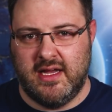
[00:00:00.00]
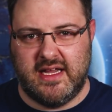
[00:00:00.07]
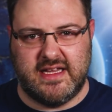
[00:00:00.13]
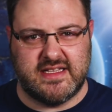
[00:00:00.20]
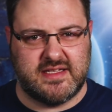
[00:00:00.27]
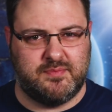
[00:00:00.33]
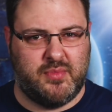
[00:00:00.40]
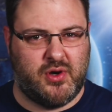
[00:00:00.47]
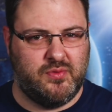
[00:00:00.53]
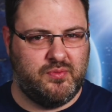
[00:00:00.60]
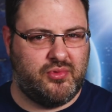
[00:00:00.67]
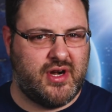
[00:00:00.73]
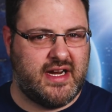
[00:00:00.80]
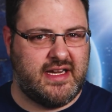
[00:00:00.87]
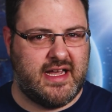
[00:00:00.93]
His
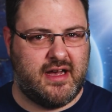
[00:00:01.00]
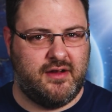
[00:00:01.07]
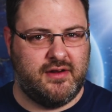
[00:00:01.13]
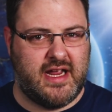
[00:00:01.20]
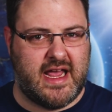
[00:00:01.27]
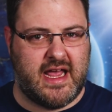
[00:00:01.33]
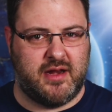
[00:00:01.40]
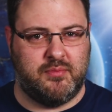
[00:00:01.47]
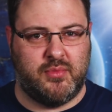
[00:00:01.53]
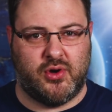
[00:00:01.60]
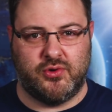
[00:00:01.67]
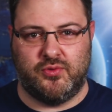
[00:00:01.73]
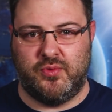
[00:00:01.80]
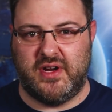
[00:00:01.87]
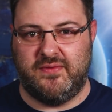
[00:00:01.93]
bone breakdown and
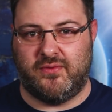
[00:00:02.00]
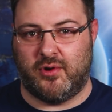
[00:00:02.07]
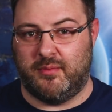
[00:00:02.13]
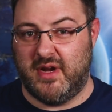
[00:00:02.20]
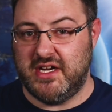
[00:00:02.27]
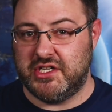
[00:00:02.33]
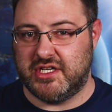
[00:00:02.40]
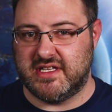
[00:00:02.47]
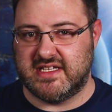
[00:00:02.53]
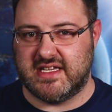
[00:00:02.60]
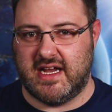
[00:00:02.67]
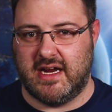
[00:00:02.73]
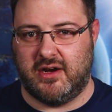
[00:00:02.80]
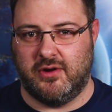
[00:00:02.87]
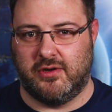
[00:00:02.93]
bone reformation
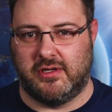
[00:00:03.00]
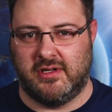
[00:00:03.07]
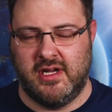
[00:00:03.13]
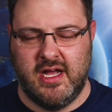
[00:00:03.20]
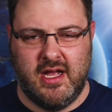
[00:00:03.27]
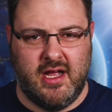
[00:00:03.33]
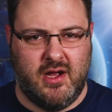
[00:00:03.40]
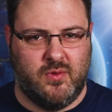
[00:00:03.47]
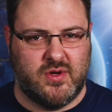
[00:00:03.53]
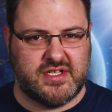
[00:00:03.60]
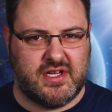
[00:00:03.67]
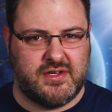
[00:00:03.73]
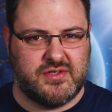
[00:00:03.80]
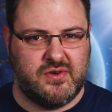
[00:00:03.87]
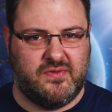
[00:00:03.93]
cycle
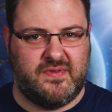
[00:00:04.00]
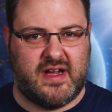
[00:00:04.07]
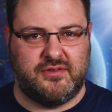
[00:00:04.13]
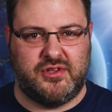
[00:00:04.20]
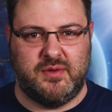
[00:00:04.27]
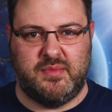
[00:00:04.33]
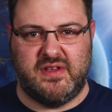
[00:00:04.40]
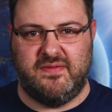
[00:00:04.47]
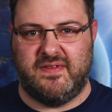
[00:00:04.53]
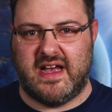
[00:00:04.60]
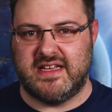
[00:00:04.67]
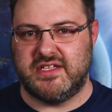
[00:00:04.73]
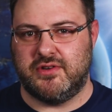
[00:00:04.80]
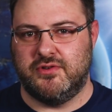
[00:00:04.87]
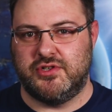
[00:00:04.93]
was also found to be
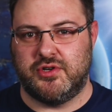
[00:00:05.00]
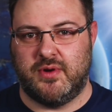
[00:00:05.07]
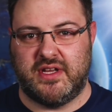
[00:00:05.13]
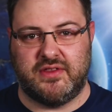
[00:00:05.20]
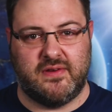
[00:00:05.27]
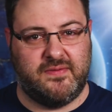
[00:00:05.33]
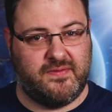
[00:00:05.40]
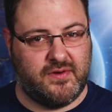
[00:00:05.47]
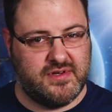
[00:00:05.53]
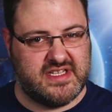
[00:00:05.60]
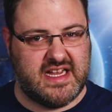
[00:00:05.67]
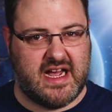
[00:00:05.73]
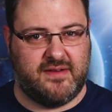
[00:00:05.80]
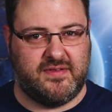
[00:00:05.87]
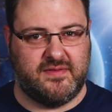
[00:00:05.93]
faster during the
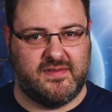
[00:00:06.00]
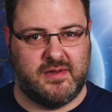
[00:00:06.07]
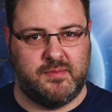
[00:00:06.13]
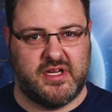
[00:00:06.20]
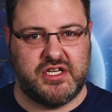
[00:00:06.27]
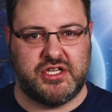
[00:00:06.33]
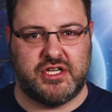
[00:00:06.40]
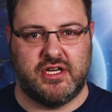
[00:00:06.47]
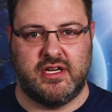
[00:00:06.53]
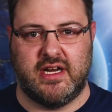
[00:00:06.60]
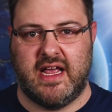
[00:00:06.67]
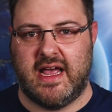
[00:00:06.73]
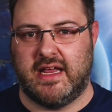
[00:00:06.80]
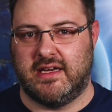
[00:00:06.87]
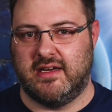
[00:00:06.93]
first half of the
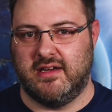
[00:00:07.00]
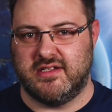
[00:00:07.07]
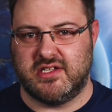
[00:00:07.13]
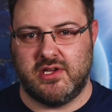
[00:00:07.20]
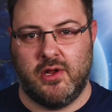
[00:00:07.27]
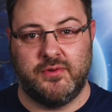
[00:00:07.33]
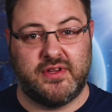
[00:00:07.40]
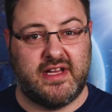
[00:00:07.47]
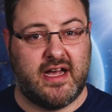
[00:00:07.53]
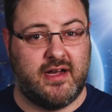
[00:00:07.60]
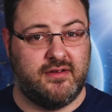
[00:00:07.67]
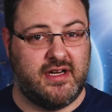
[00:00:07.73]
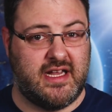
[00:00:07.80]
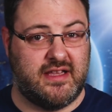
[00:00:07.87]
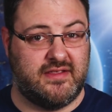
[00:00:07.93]
mission and slowed
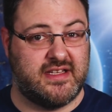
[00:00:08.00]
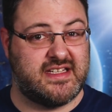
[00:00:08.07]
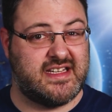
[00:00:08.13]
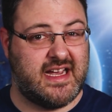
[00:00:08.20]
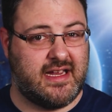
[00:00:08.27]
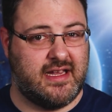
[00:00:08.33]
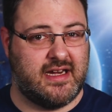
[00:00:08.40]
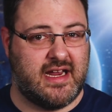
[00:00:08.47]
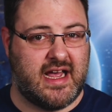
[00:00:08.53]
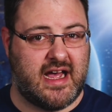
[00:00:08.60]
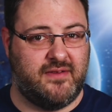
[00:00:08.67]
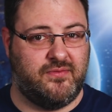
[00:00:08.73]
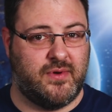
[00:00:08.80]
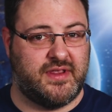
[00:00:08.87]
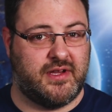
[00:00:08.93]
down in the second
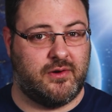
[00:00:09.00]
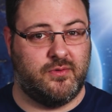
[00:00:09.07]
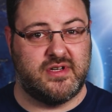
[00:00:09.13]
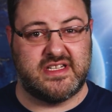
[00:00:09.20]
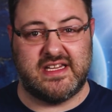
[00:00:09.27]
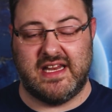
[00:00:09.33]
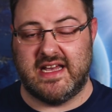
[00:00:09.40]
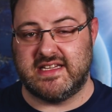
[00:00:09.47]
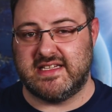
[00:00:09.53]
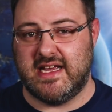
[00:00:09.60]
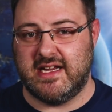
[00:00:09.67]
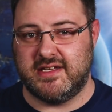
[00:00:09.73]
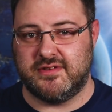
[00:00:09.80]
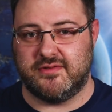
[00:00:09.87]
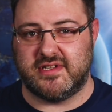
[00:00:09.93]
half when there was
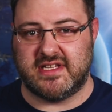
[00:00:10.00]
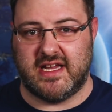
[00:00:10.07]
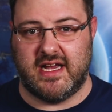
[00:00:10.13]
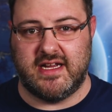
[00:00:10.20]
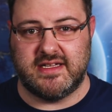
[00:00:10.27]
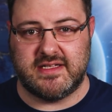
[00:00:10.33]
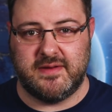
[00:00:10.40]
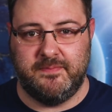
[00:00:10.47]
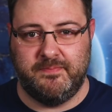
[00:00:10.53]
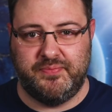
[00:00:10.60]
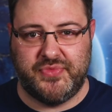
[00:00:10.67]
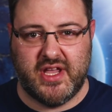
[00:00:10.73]
less exercise.